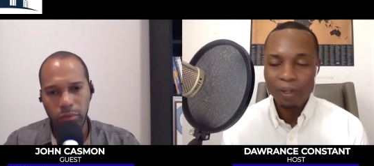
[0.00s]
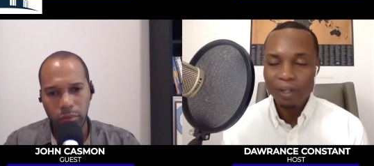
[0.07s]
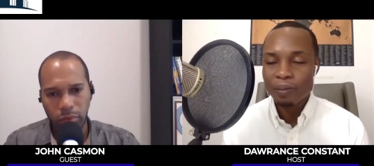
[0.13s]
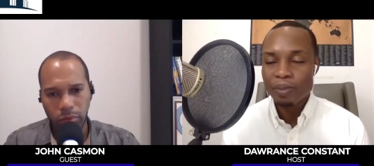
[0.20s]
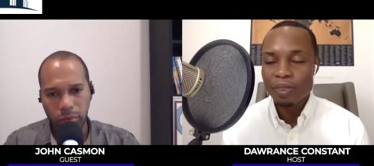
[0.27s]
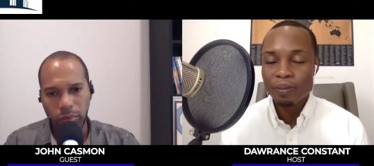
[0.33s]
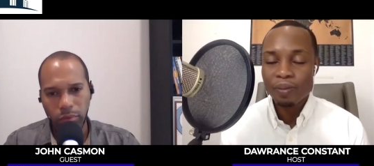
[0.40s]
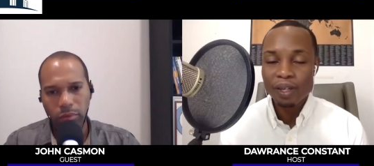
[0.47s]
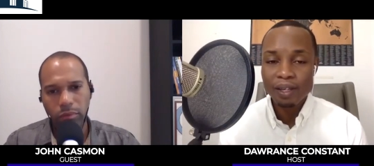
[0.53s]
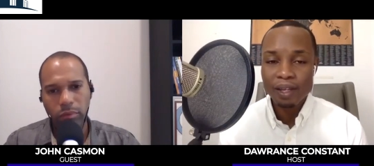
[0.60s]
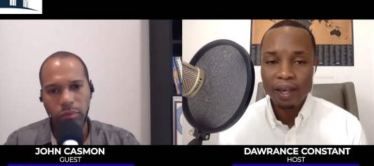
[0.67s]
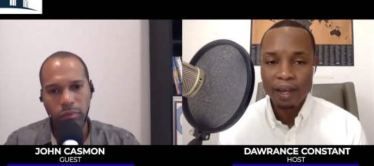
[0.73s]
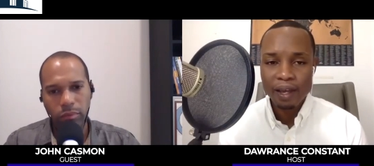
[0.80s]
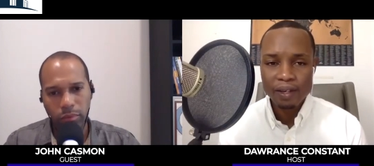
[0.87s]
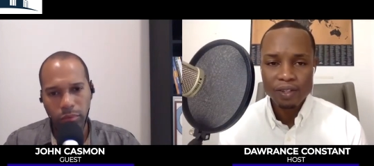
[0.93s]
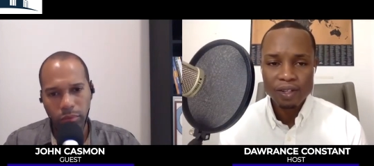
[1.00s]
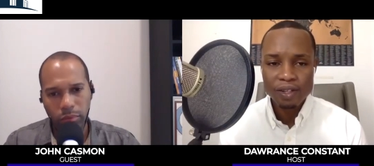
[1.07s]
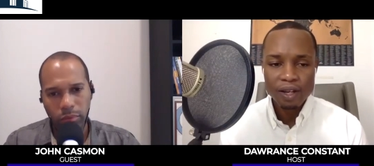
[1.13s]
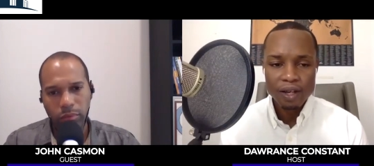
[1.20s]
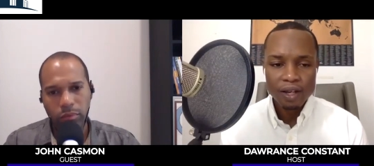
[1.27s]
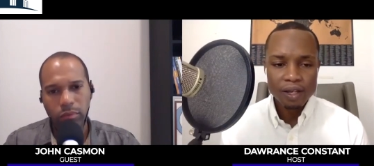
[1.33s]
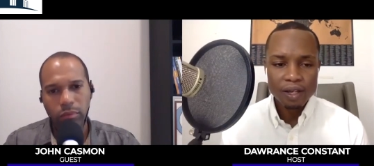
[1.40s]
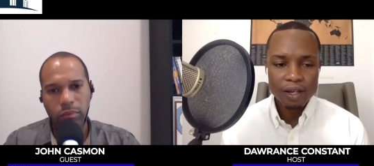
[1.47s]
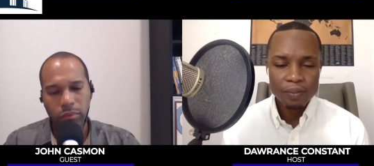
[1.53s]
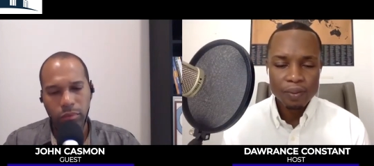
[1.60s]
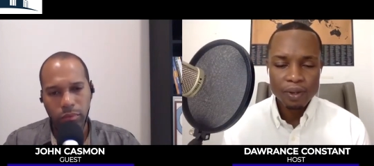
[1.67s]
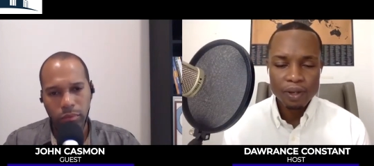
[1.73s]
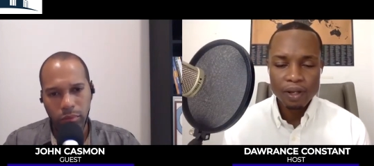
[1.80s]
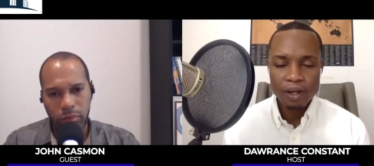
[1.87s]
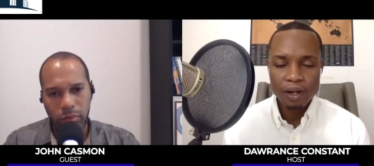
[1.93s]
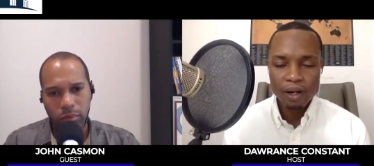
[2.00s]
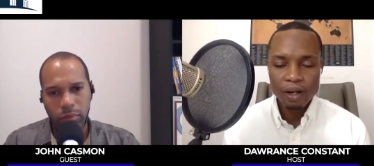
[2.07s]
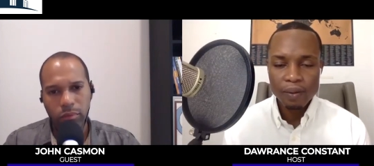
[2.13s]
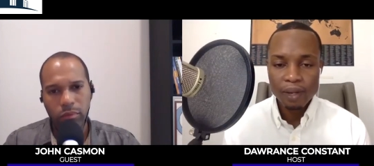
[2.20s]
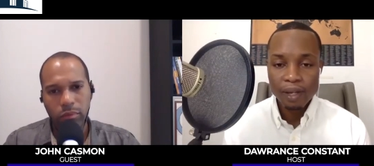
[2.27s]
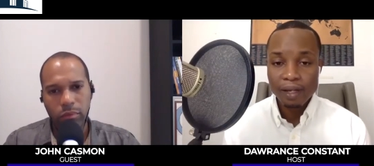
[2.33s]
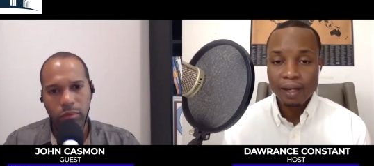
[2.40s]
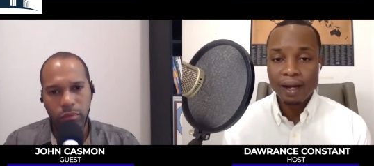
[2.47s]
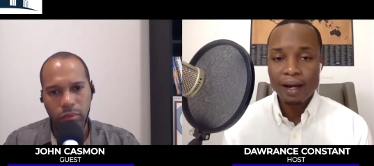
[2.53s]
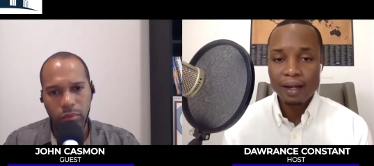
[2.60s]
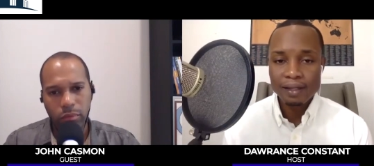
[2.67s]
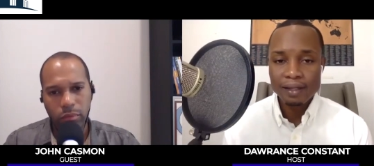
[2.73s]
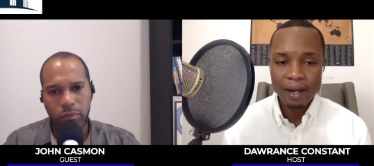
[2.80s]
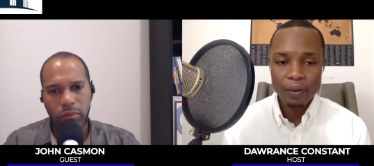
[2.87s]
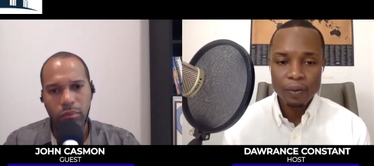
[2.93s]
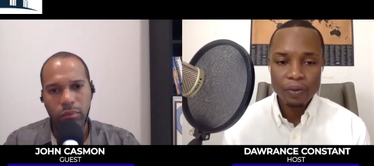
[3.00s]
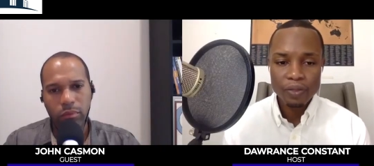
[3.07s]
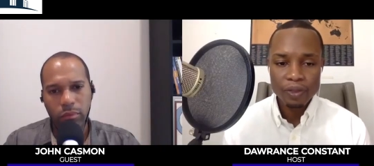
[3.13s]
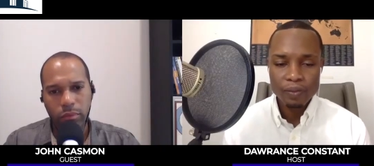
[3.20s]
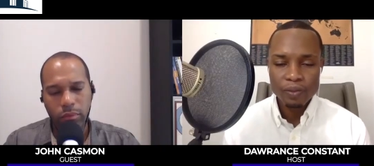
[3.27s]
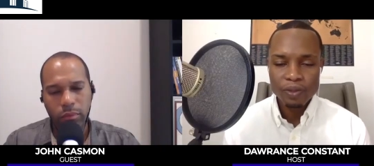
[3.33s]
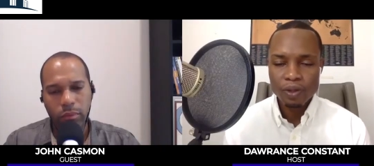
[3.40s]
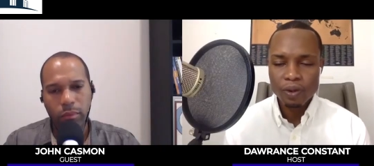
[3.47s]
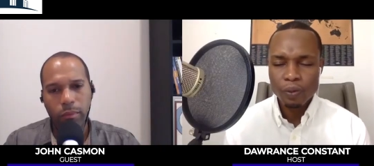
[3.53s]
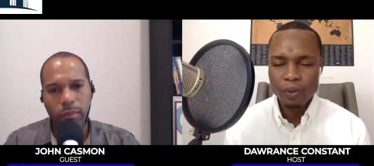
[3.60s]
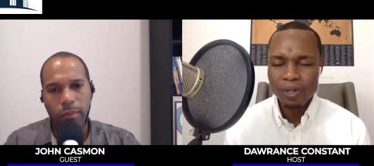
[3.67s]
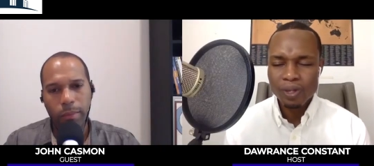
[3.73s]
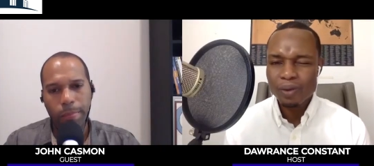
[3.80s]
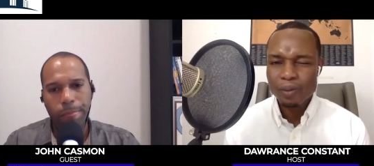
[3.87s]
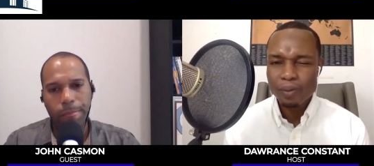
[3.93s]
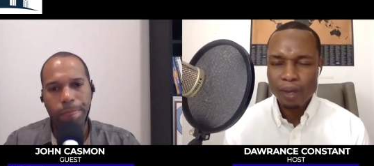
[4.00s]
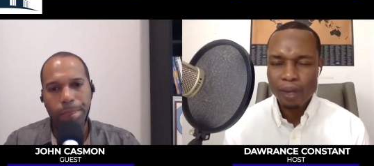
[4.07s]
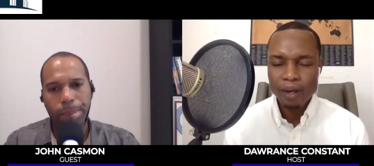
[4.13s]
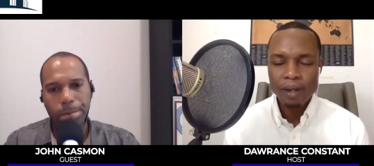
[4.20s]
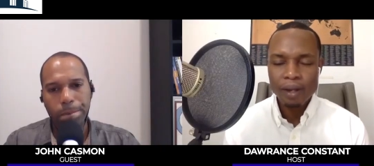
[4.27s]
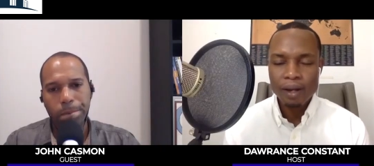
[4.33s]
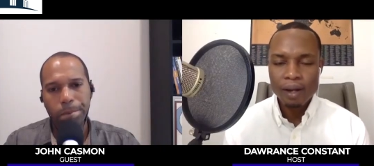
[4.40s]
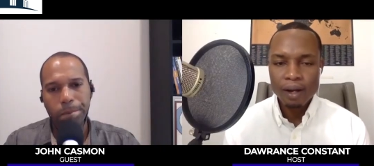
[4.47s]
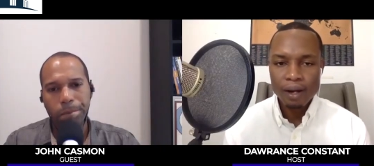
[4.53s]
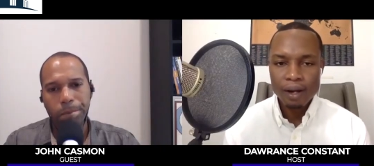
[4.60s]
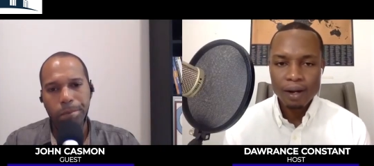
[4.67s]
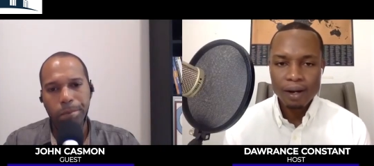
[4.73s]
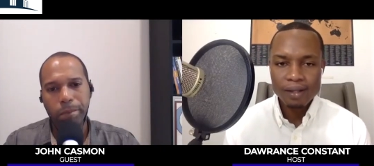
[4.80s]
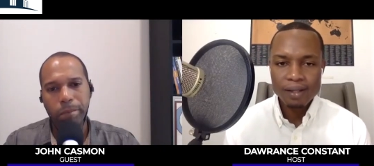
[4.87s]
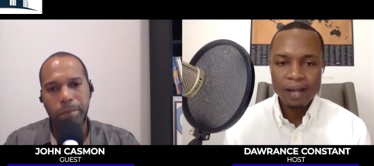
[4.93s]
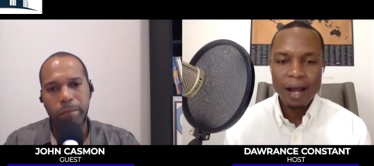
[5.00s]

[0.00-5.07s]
Speaker 1: We're keeping them engaged, keeping um, in contact with them so we can remain uh,